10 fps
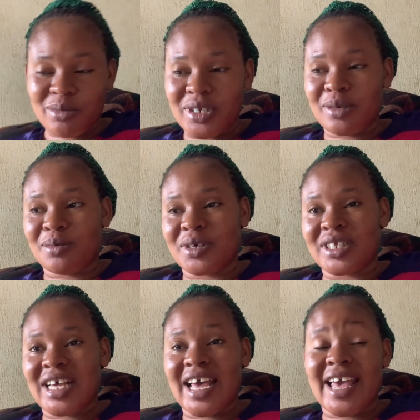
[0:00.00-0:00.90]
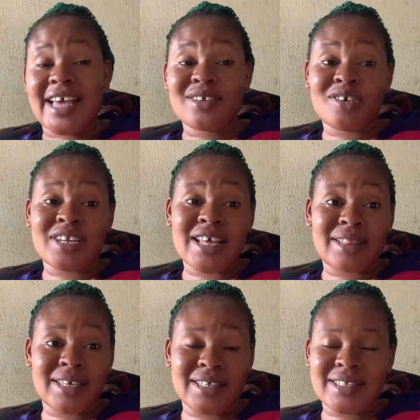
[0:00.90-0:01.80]
morning, but I had other
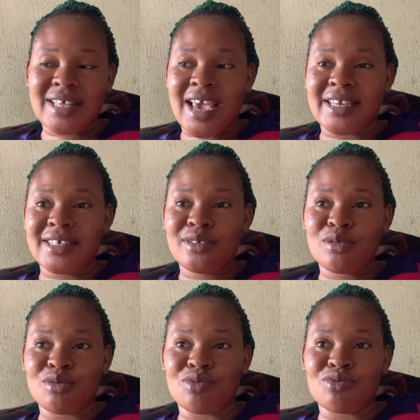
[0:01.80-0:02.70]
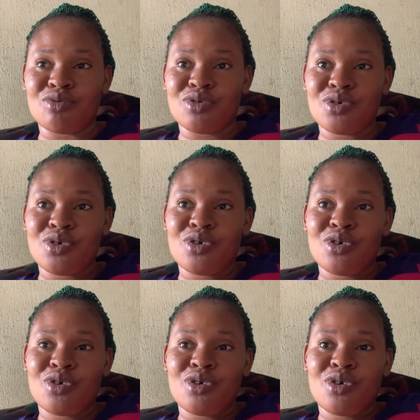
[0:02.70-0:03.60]
things I need to
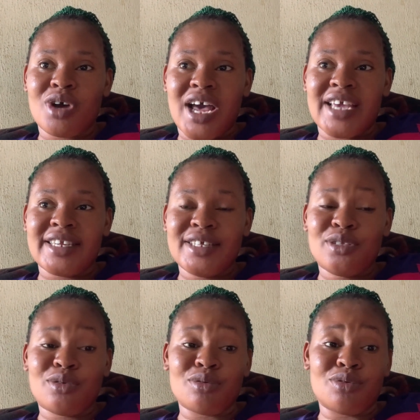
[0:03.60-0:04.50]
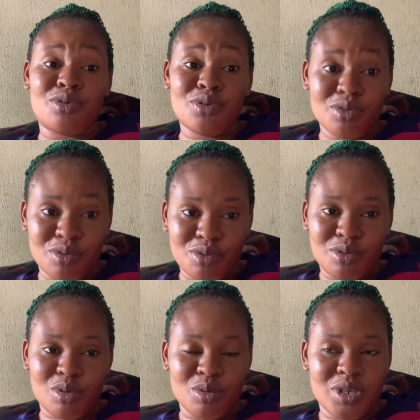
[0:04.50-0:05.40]
do
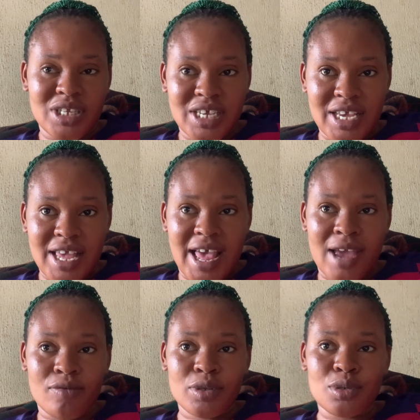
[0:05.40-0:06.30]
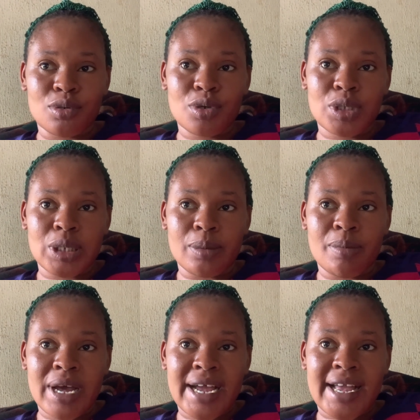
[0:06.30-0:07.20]
today. I want to go to the
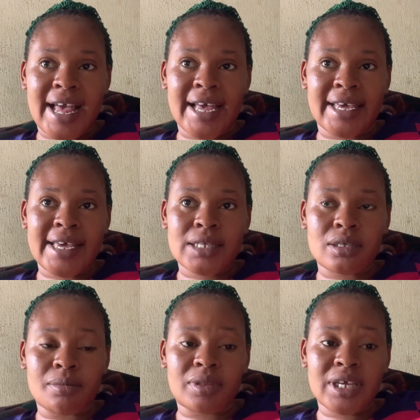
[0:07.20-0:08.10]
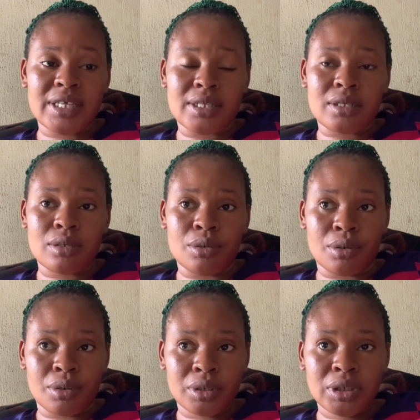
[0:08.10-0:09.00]
bank and get some things
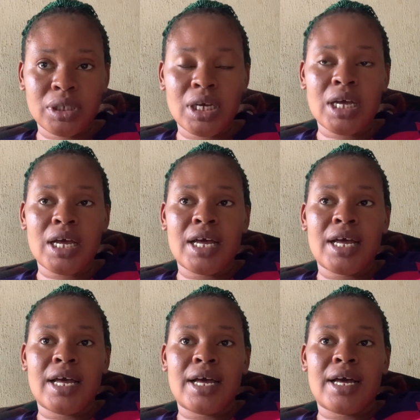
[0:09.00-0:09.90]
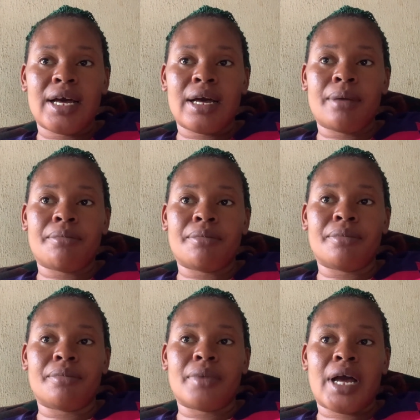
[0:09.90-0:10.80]
done.
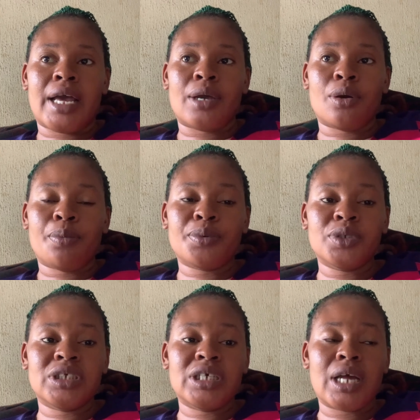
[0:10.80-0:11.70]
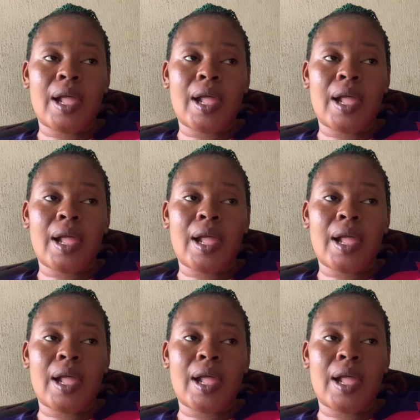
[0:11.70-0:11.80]
I opened